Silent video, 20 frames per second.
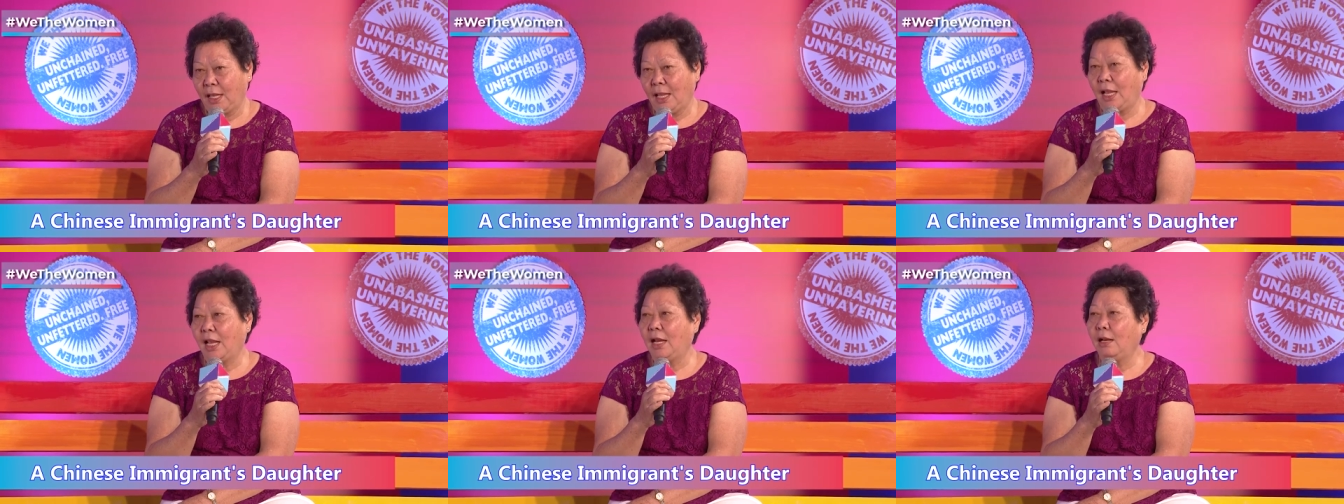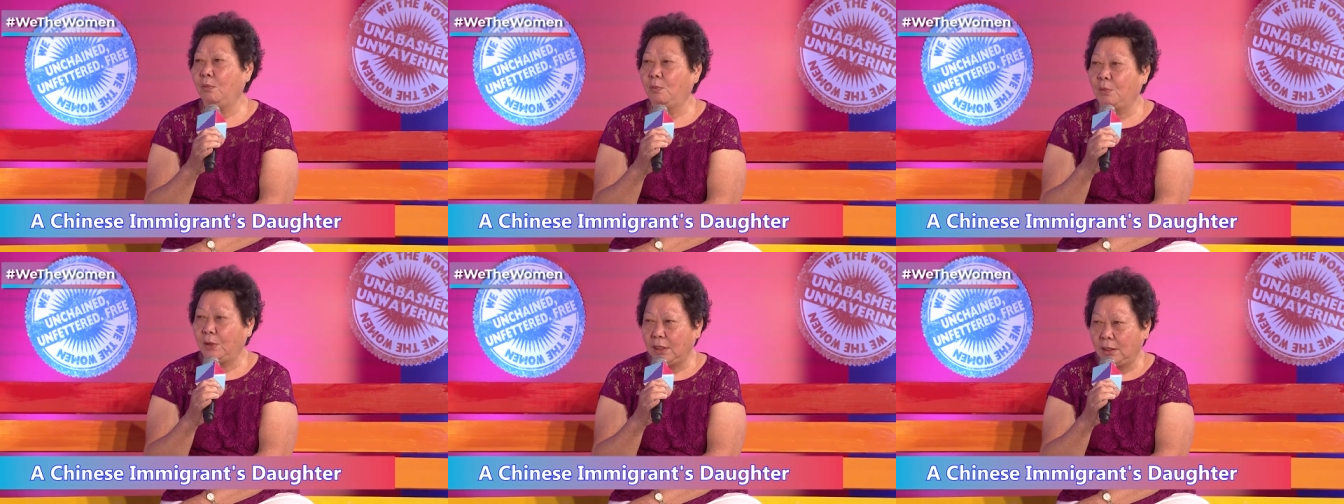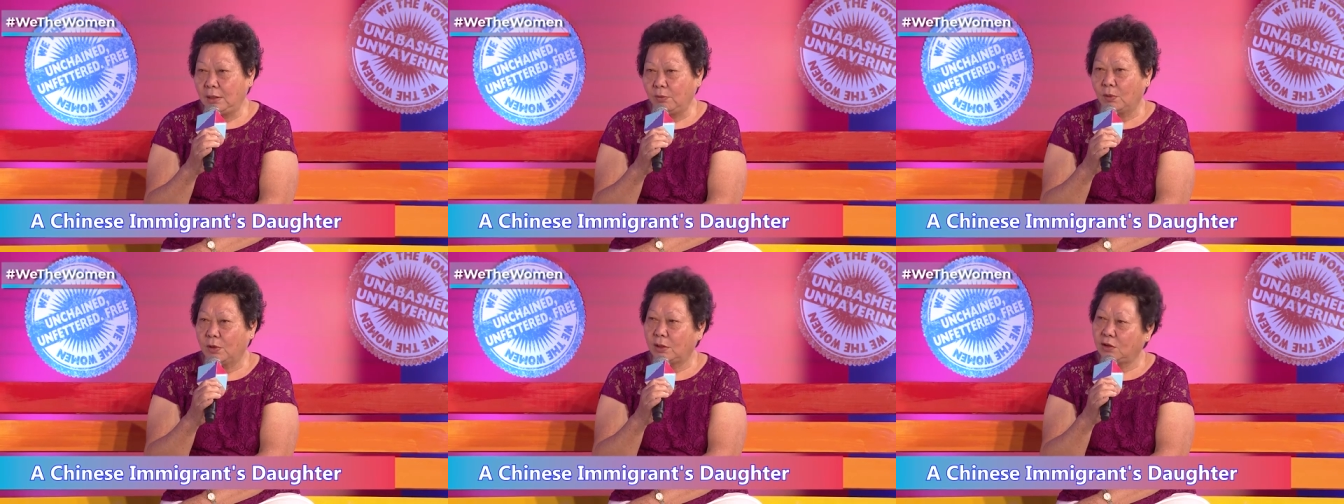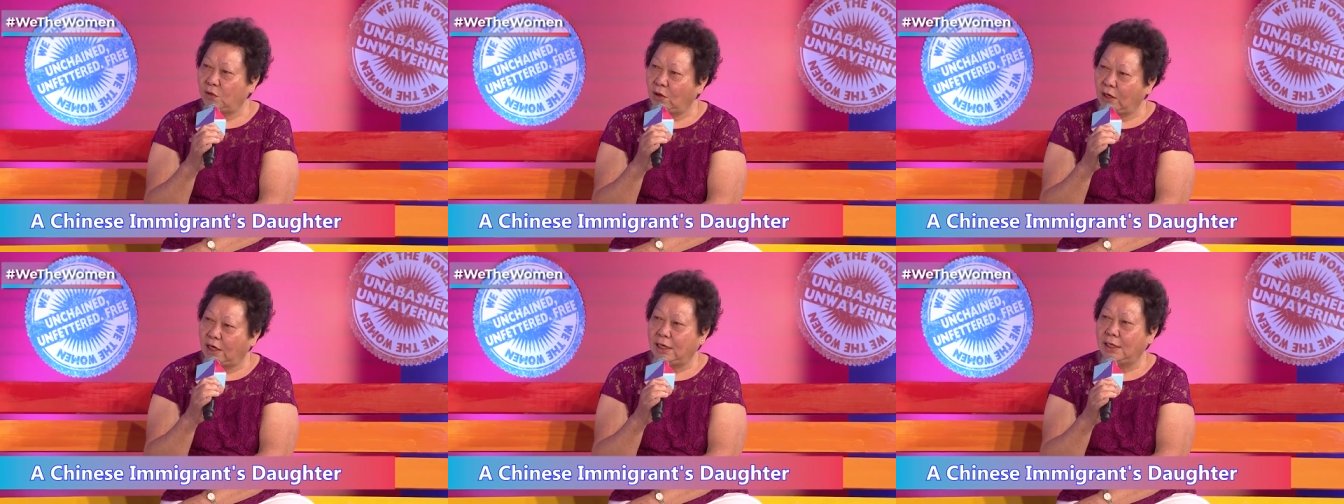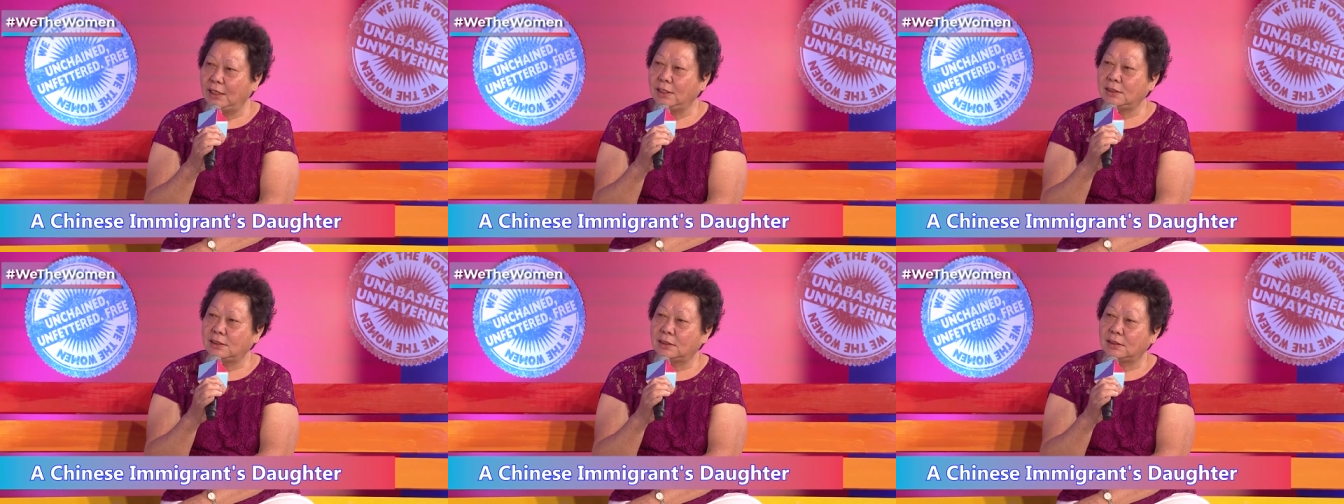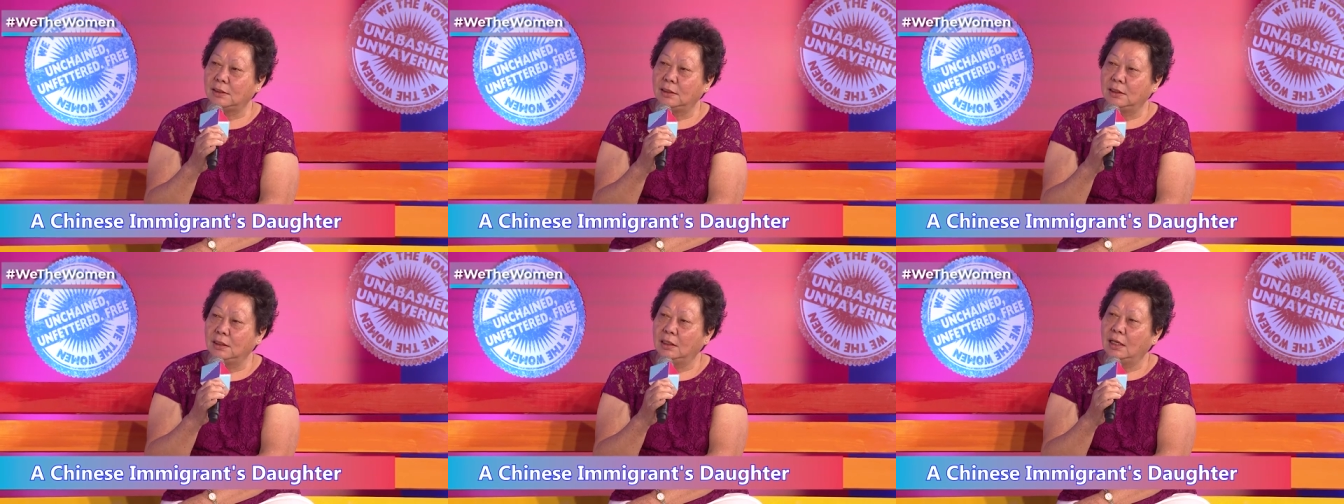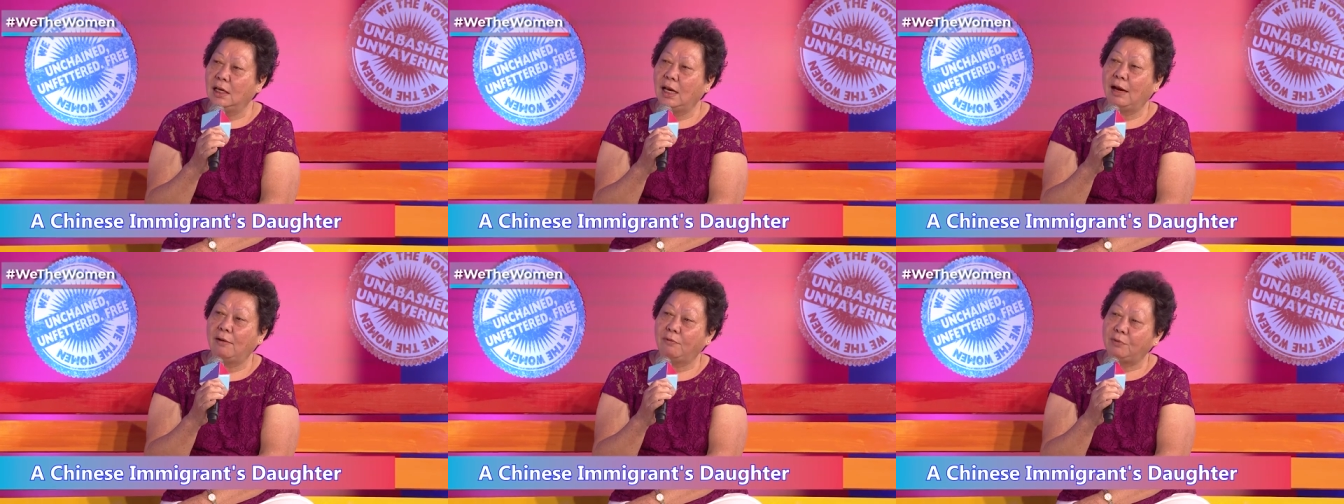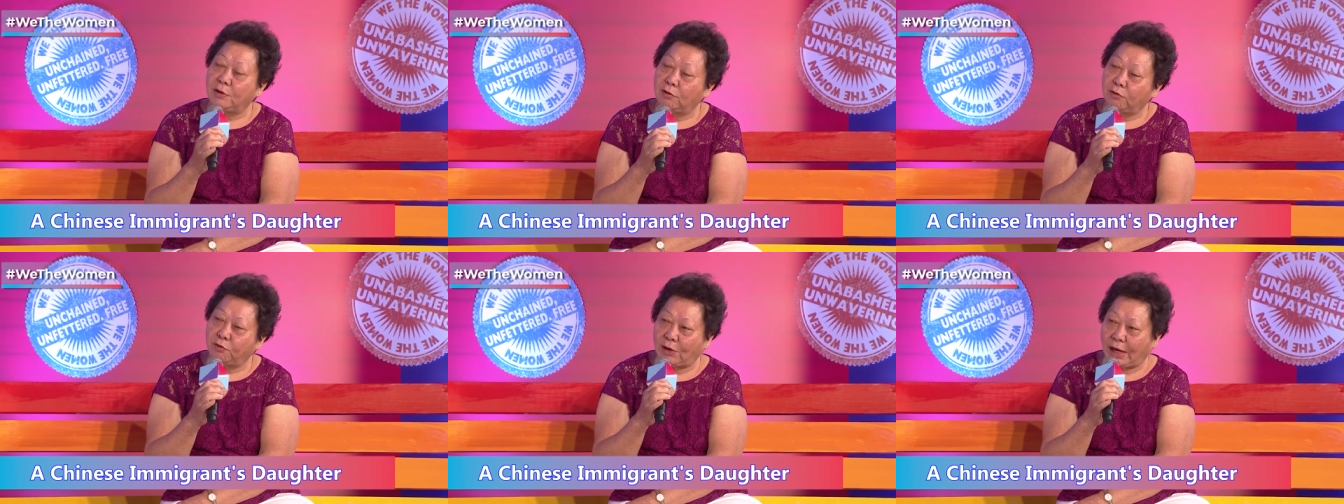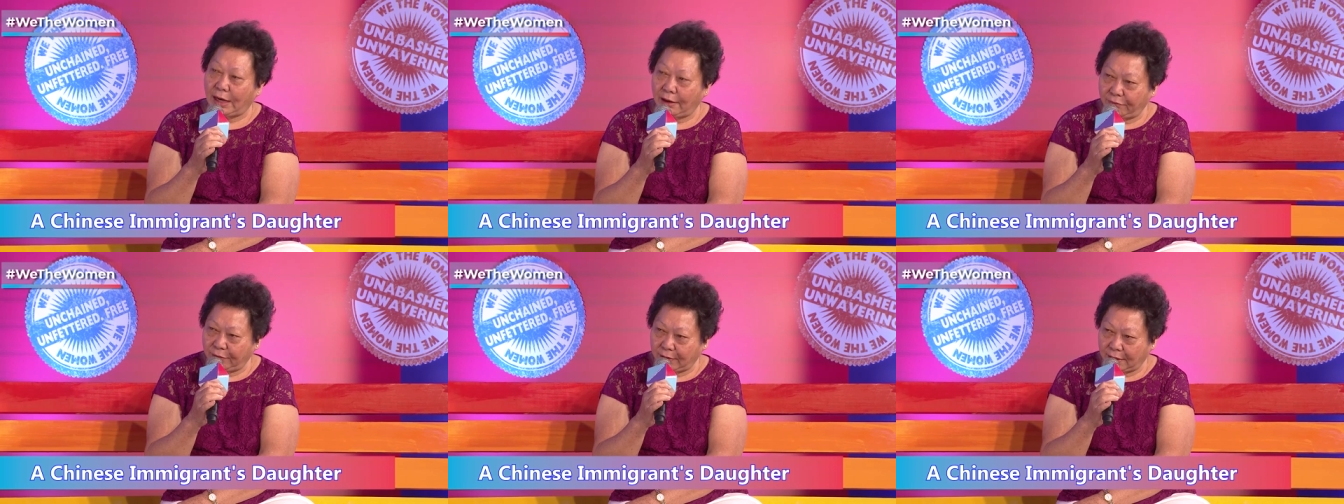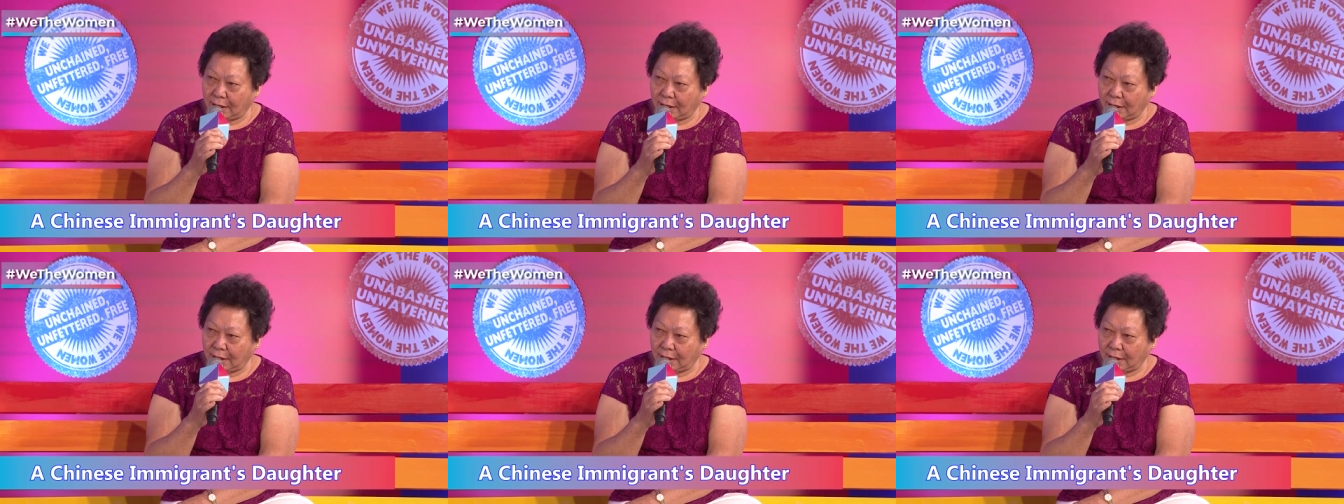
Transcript: And we were released after five and